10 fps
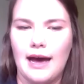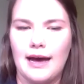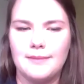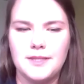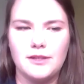
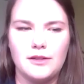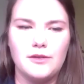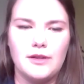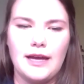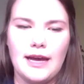
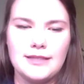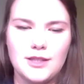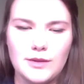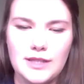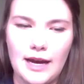absolutely. And
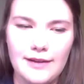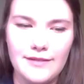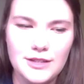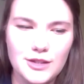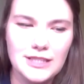so it's kind of
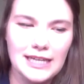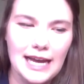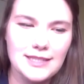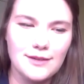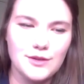interesting.
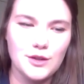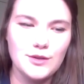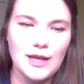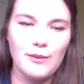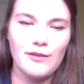As of
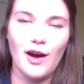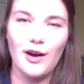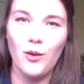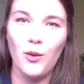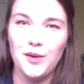Tuesday, we've got
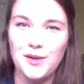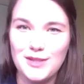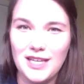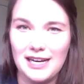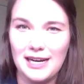a whole new
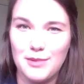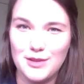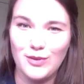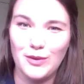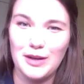set of
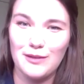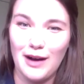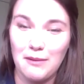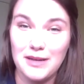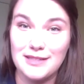numbers floating
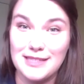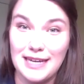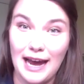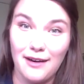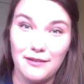around because
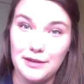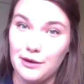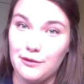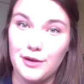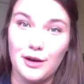now,
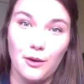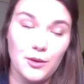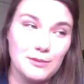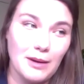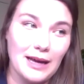if you're going to
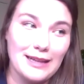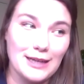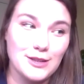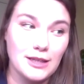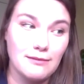hold a
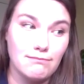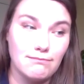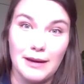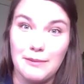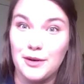by-election,
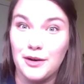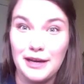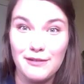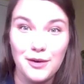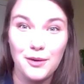maybe you're going to
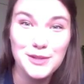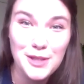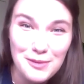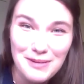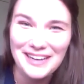even hold
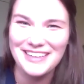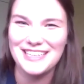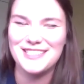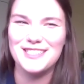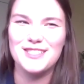two
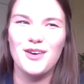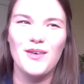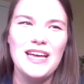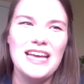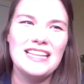by-elections. So
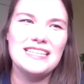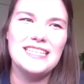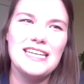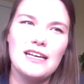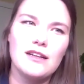the
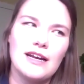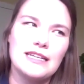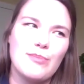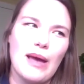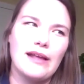city clerk
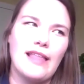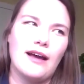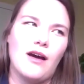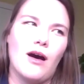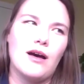has pegged that
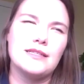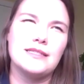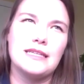cost